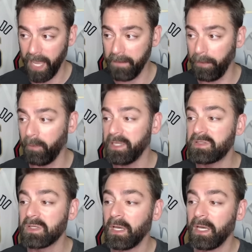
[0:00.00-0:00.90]
Eight
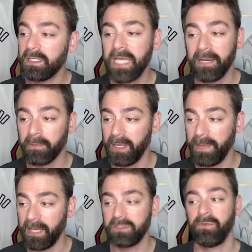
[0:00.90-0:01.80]
points, ten
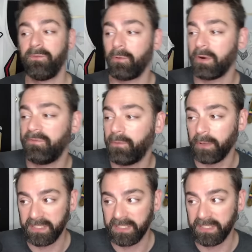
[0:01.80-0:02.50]
rebounds, four of four.